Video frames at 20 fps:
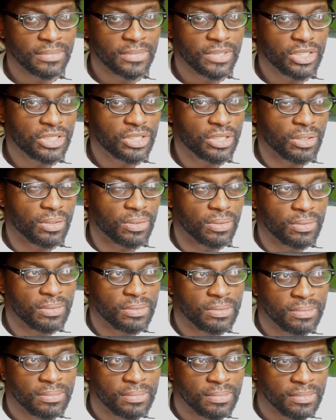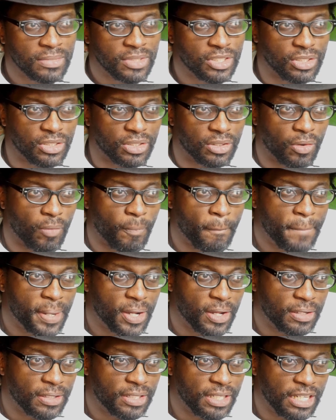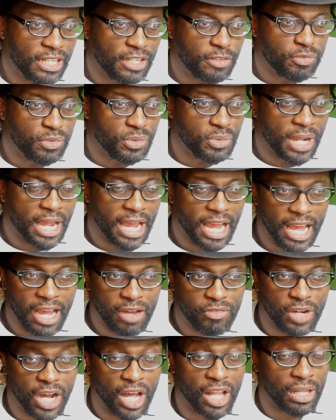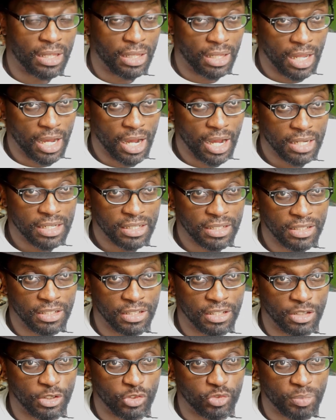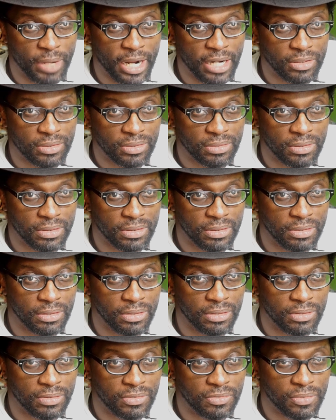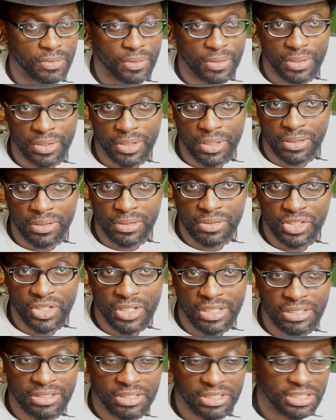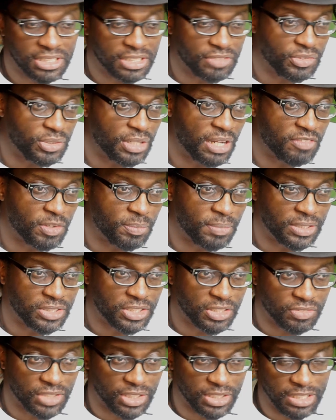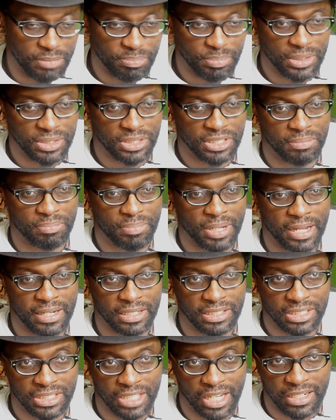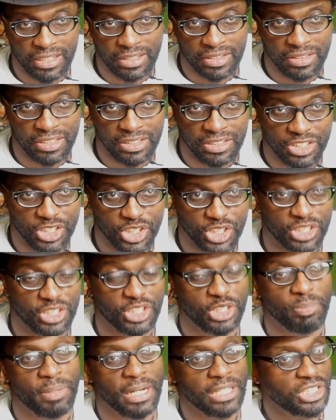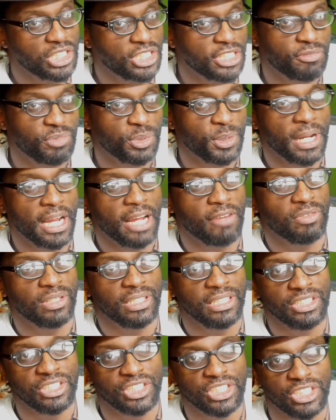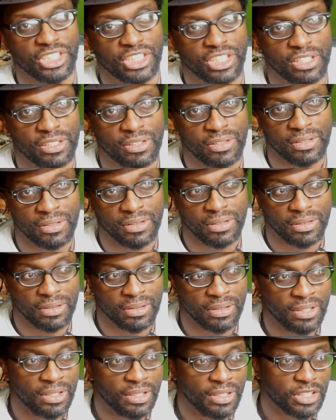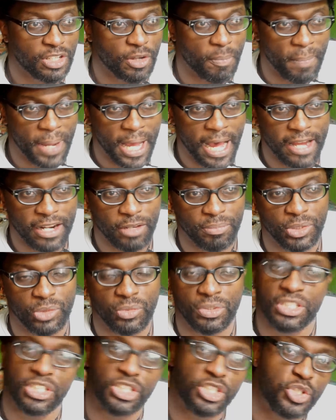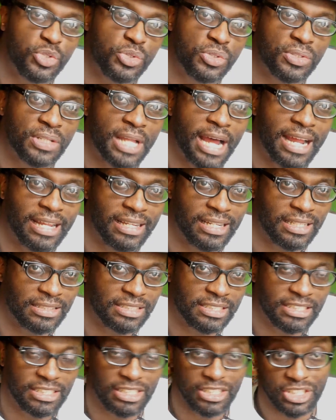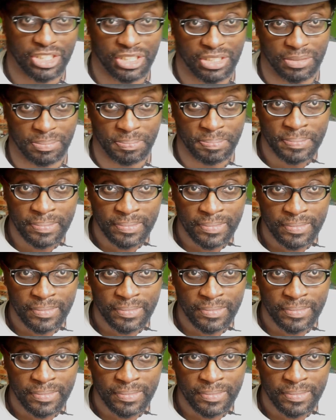So, you know, but if you have a lot of micro 4/3 lenses, if you have a bunch of Olympus and Panasonic lenses, and especially if you have lenses that are compatible with the dual IS system,